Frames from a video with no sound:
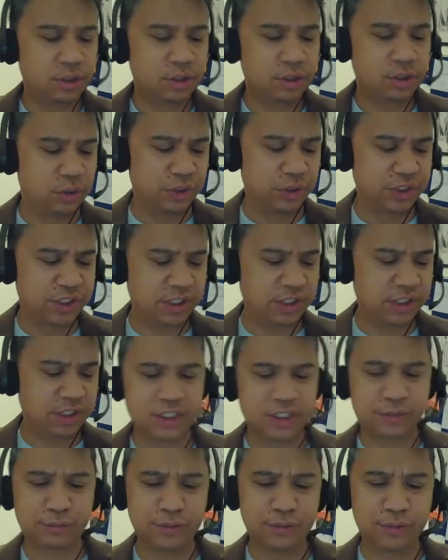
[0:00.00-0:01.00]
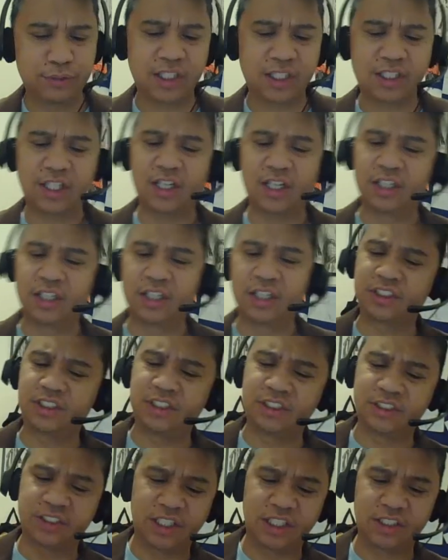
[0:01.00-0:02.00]
New York City has free psychologists
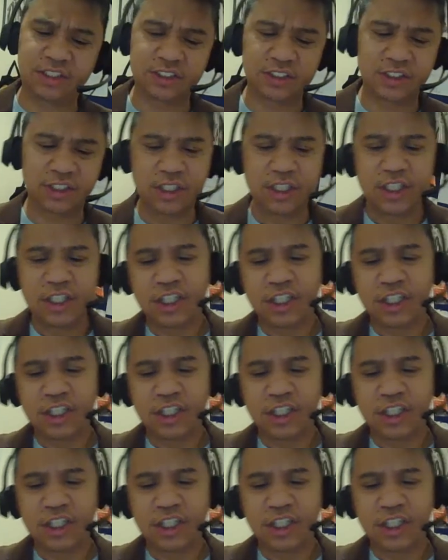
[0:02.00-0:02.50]
these days.